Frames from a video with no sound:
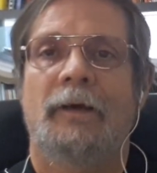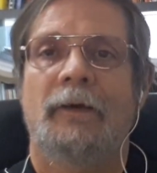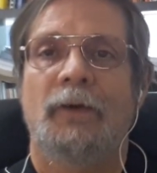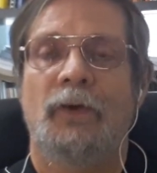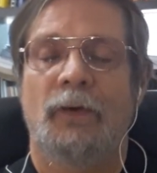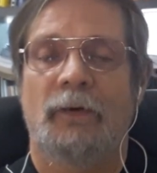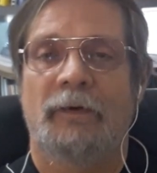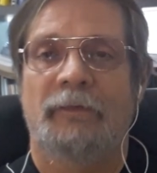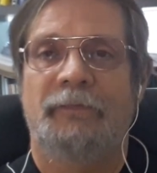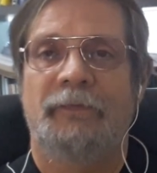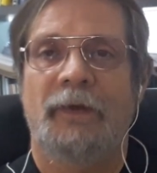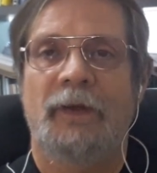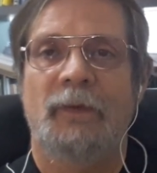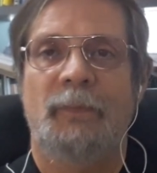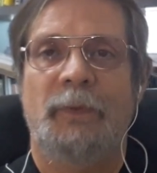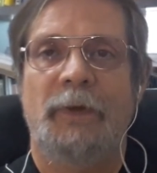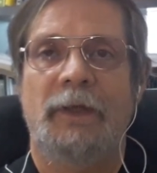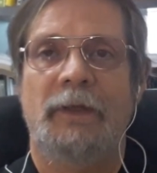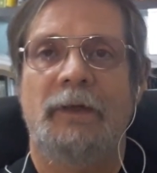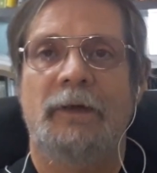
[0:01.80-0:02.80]
You're a
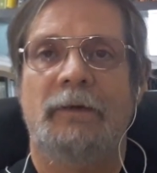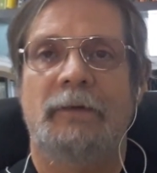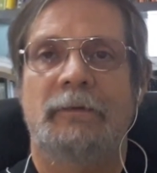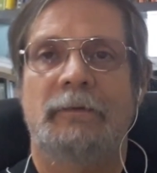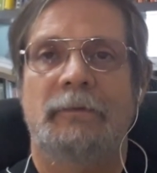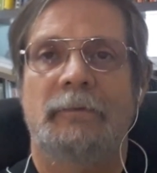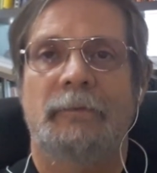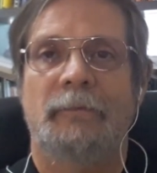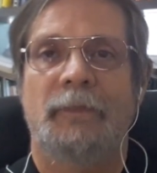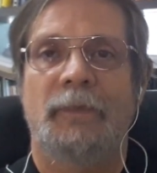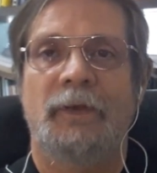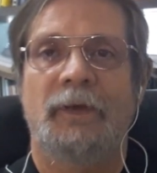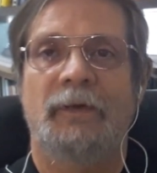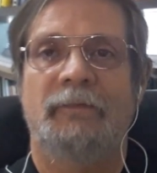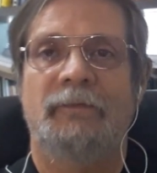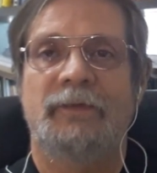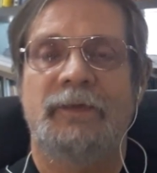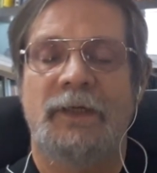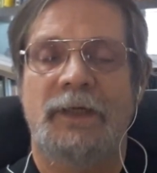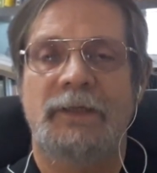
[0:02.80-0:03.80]
Filipino,
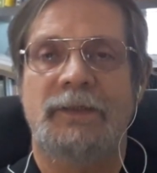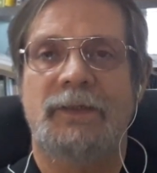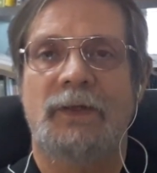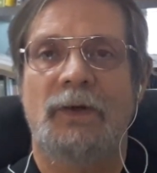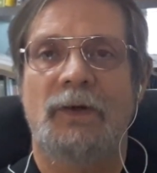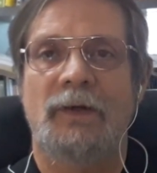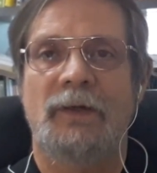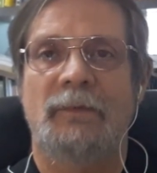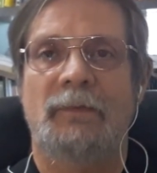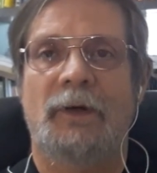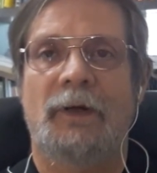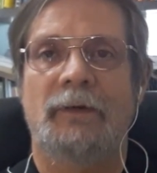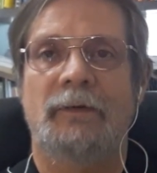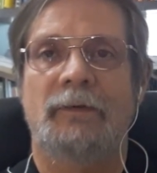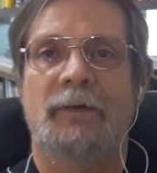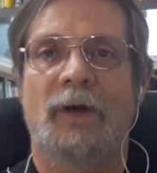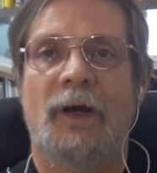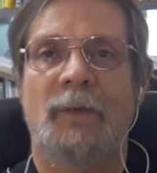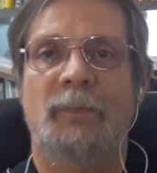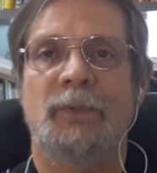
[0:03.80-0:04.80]
you've just heard about
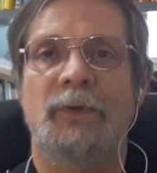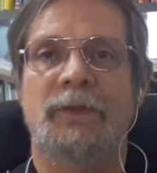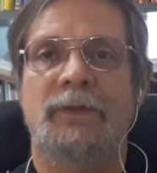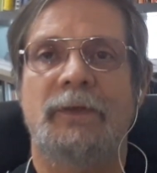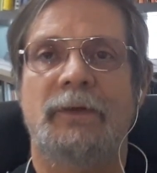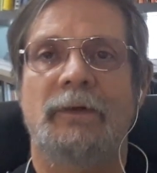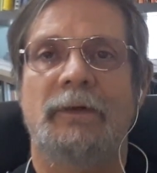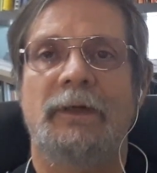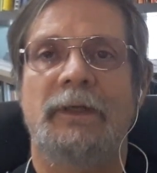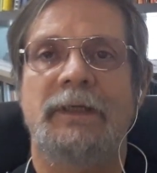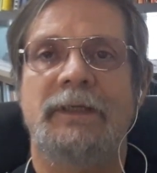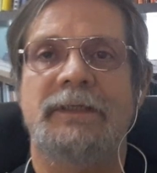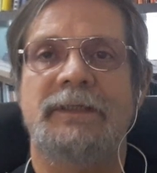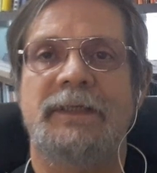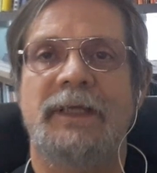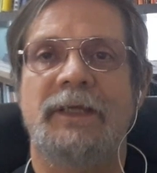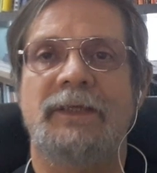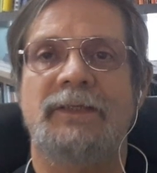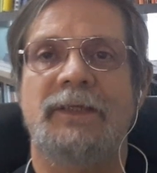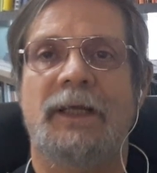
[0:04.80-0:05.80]
opportunities
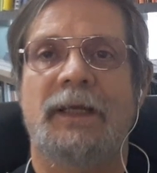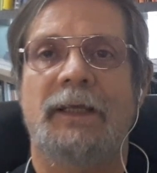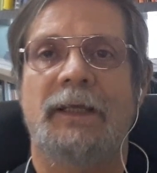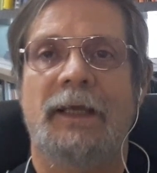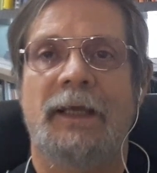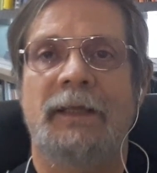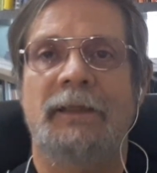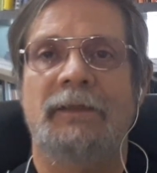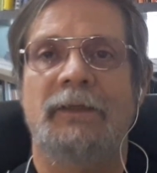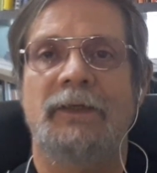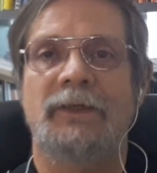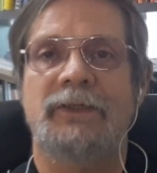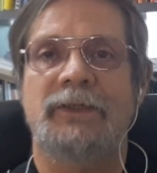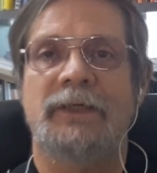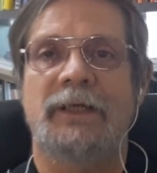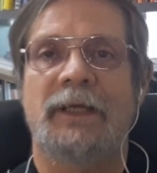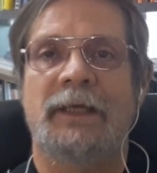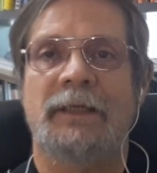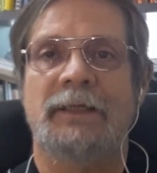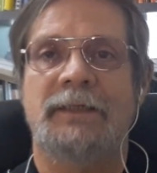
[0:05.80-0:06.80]
teaching English
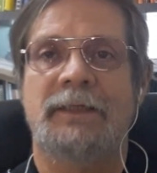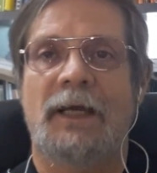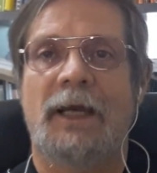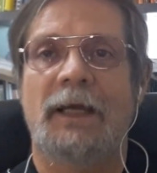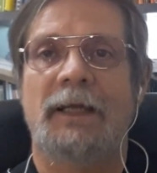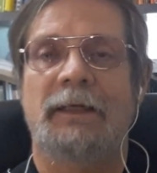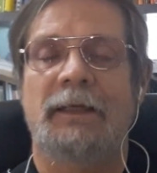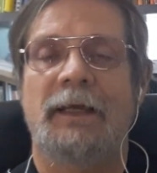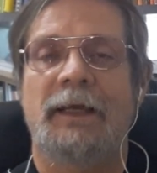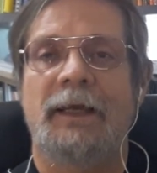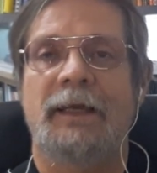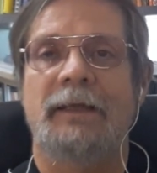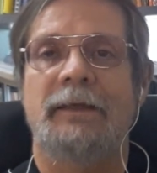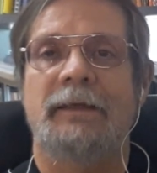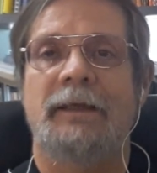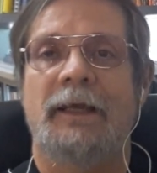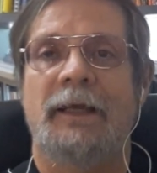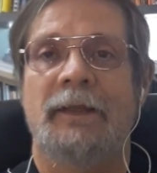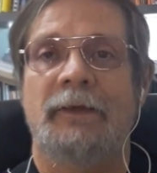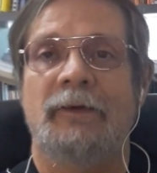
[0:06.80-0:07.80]
in Thailand,
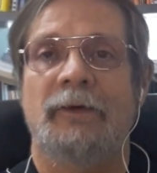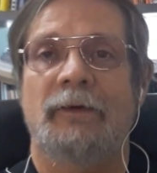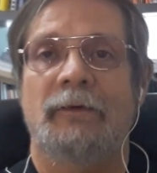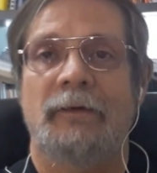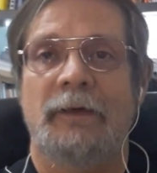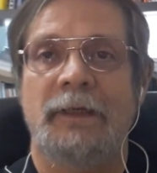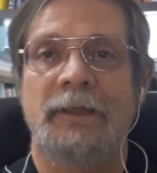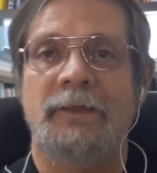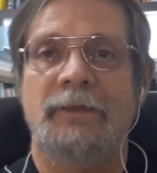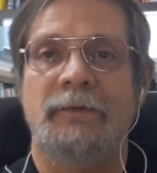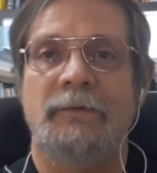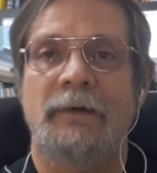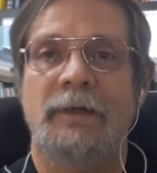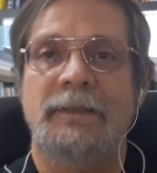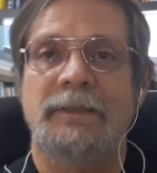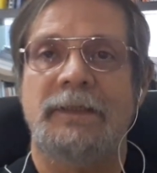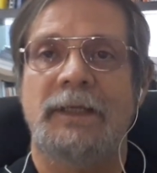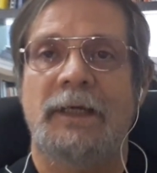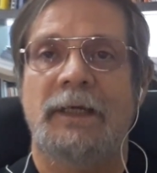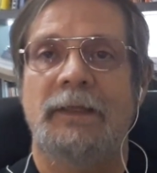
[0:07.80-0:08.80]
and you're
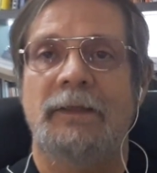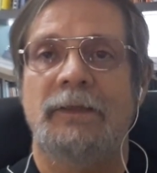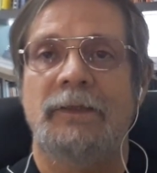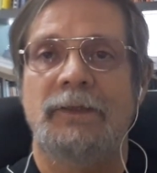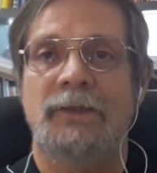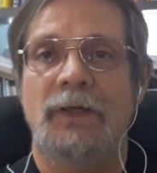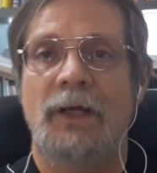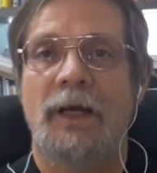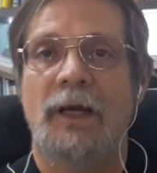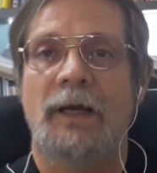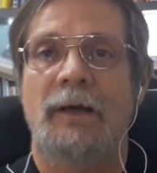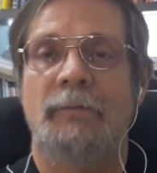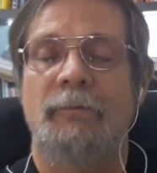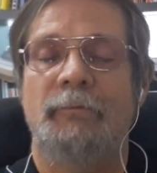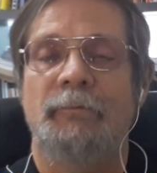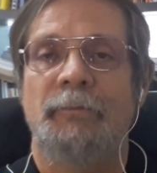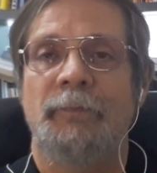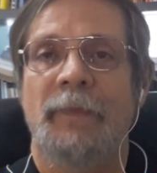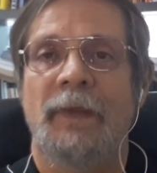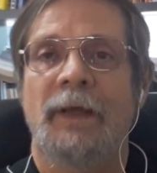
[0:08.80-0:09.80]
interested in the job.
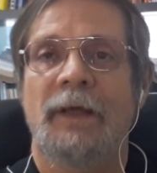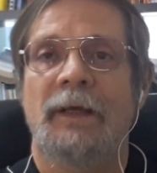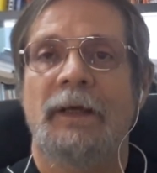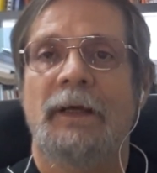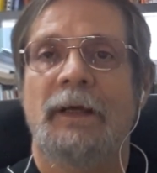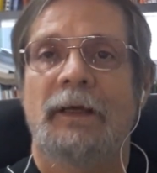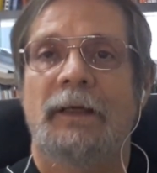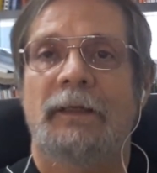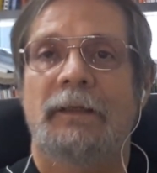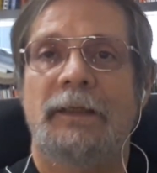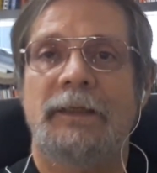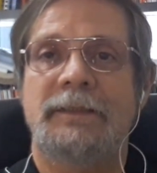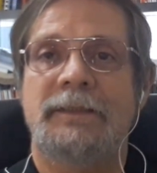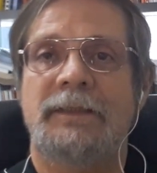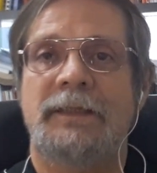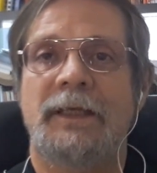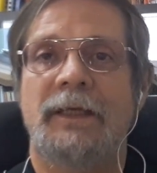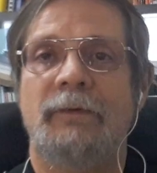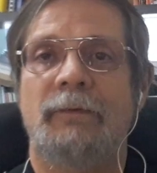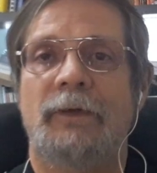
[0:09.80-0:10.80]
Let's
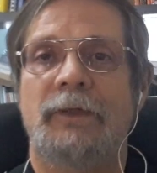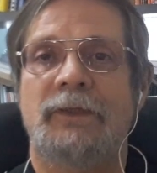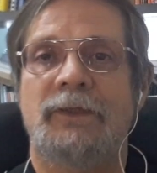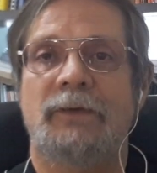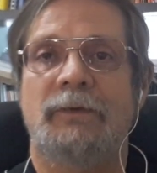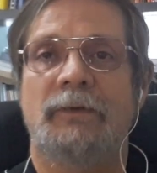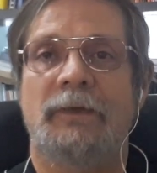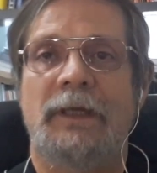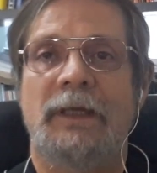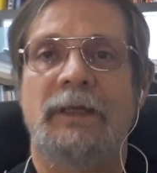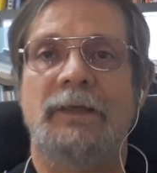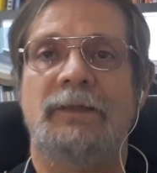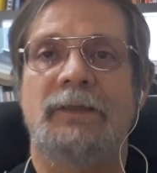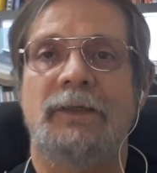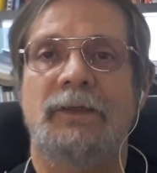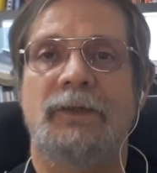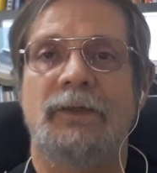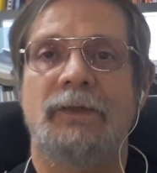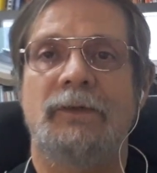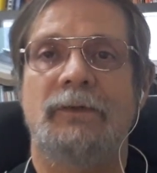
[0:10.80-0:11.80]
see what you need to
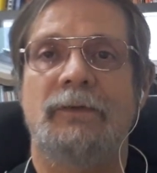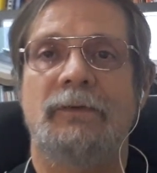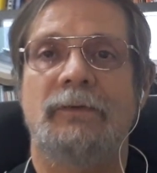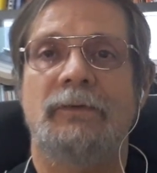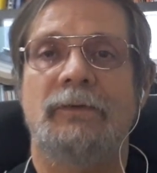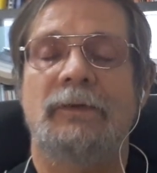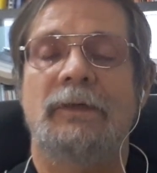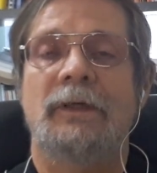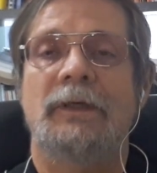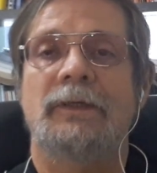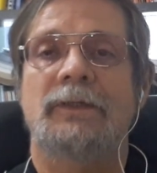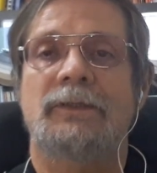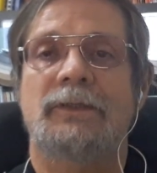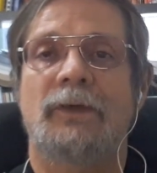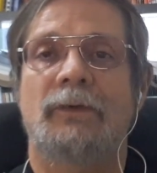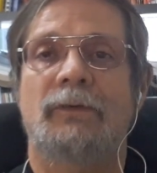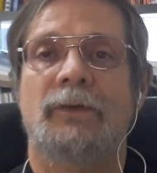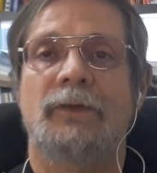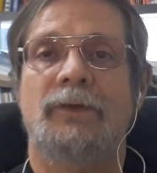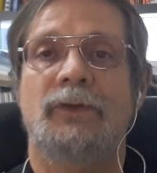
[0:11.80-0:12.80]
do so
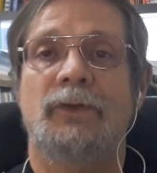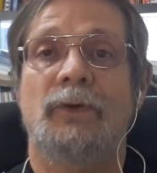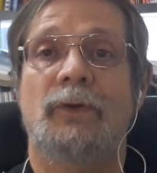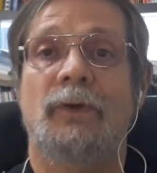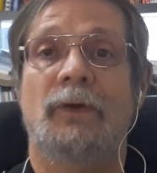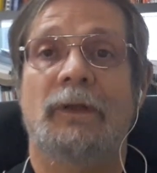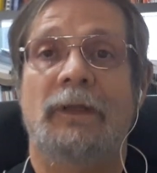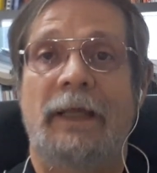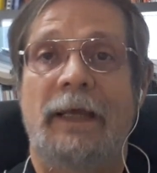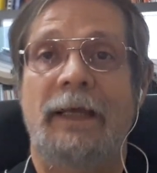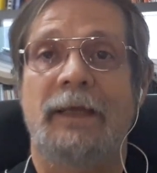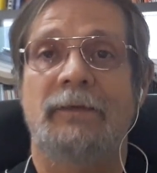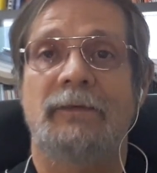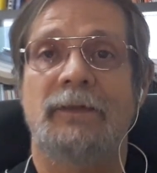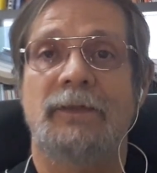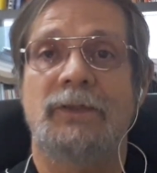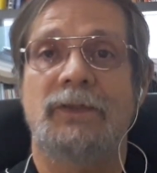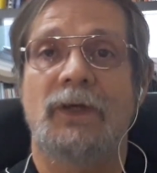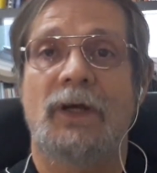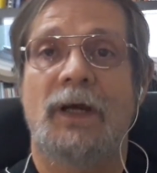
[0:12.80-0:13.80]
that you can land the
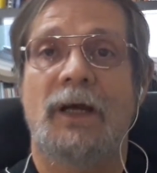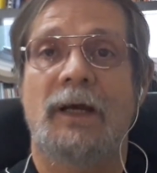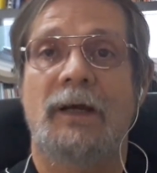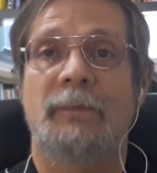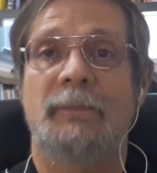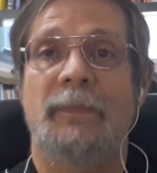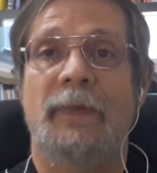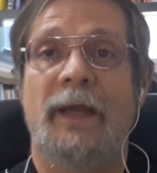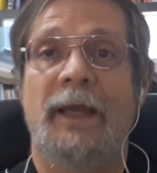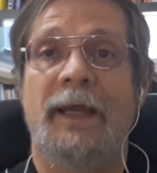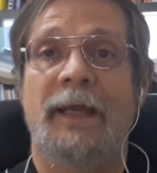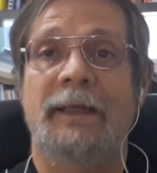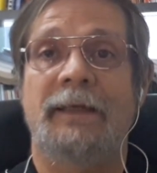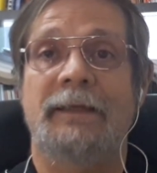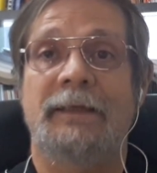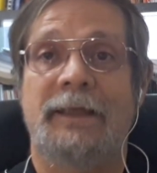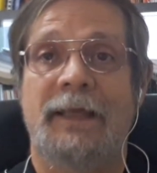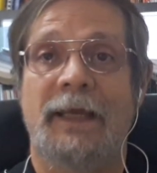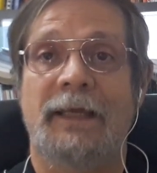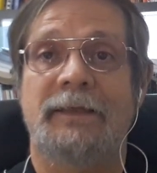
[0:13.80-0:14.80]
job
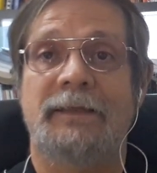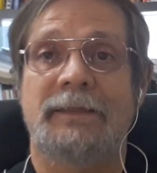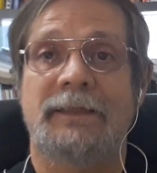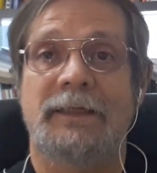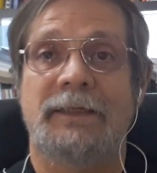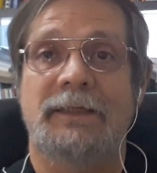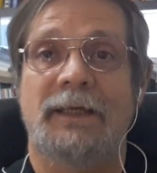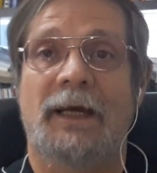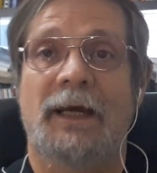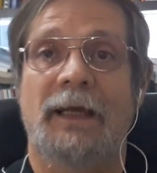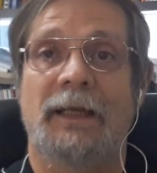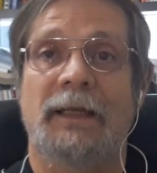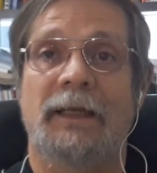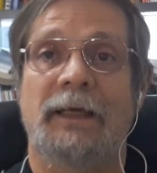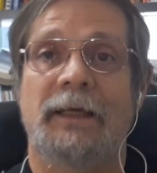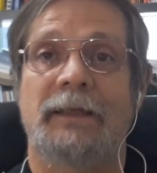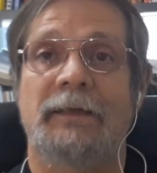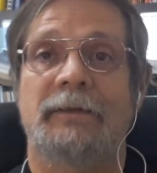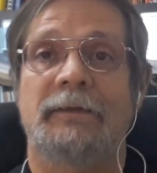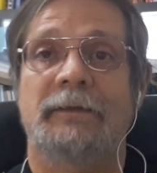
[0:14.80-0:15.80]
and get to
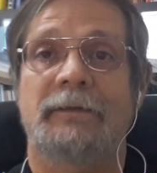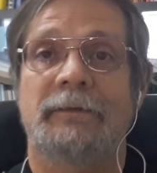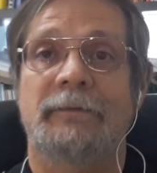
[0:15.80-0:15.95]
Thailand.